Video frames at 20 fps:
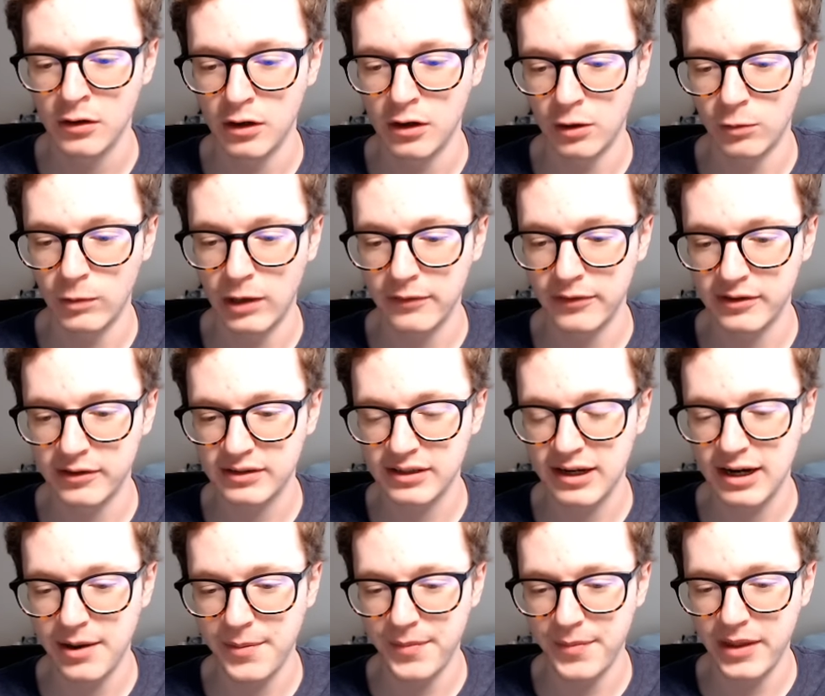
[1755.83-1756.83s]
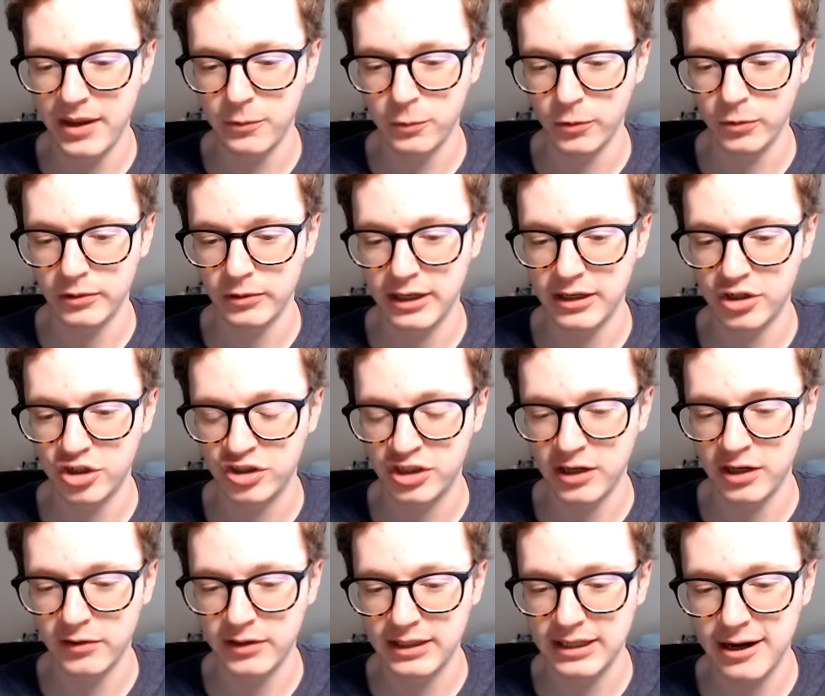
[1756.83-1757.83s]
around the time they were
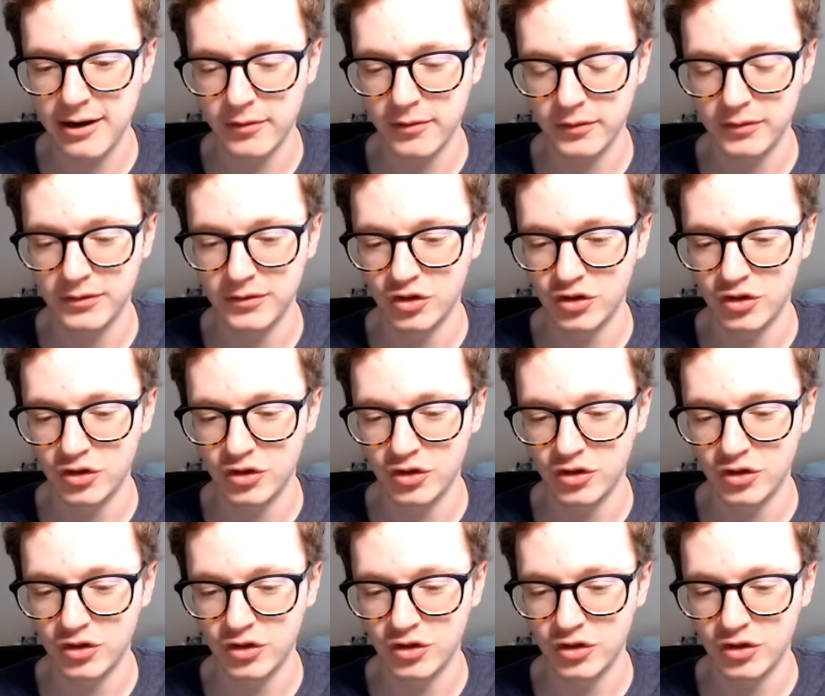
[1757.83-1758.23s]
shelling out